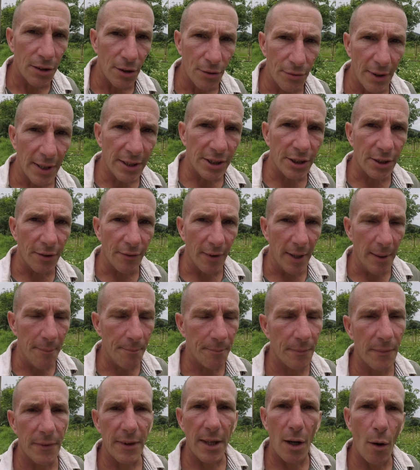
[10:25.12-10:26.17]
The rest of
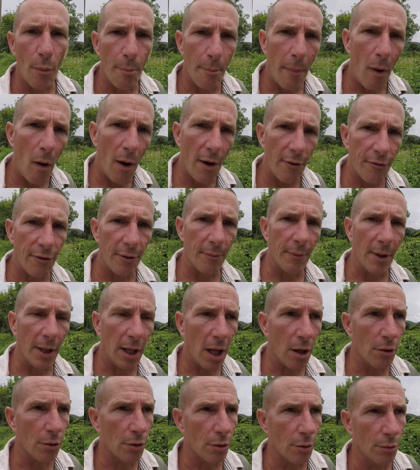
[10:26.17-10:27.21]
it, they'll buy from
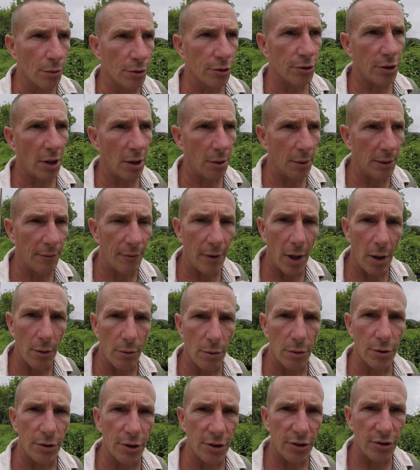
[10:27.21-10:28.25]
the locals. So if
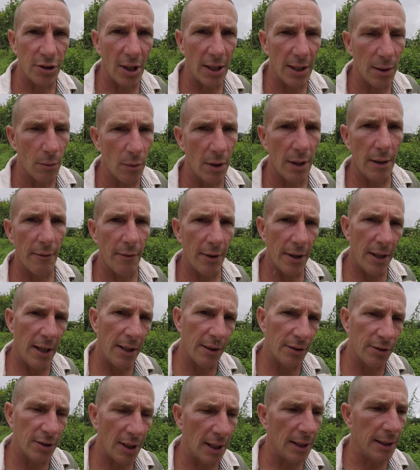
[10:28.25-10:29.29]
locals are selling whatever
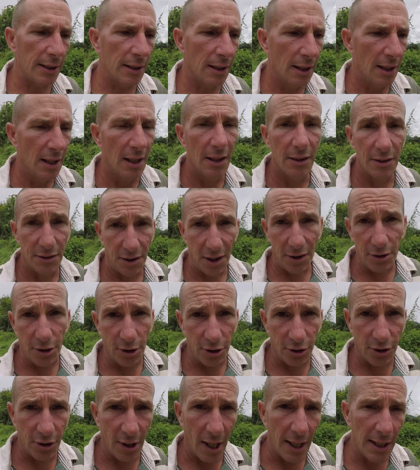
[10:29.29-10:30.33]
they're selling,
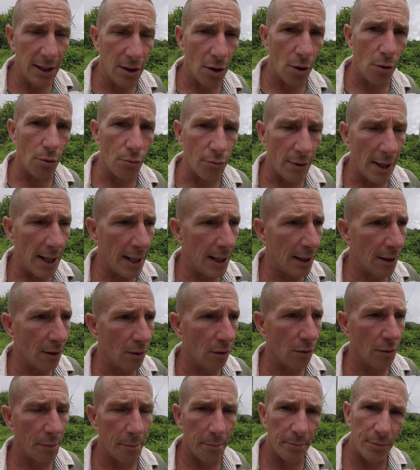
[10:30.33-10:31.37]
such as snake or
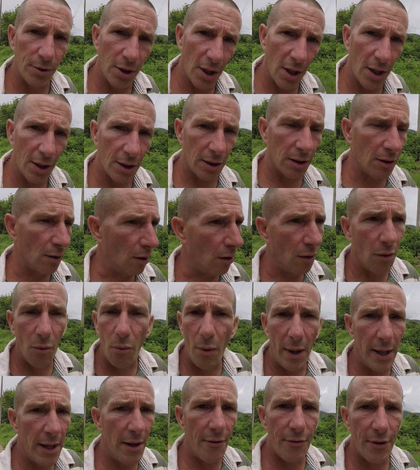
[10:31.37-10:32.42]
rat or turtle
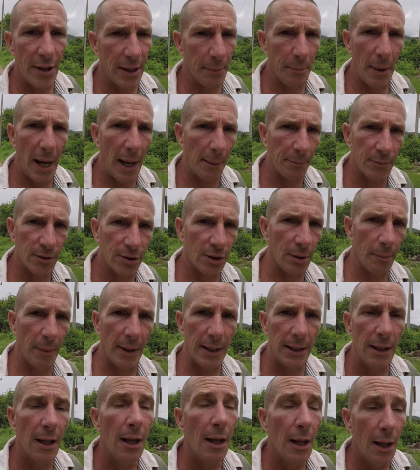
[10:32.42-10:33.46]
or whatever it happens to
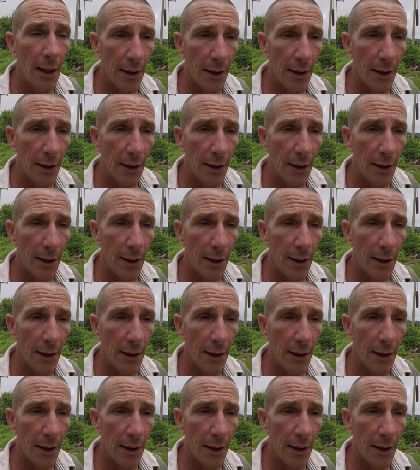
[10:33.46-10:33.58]
be,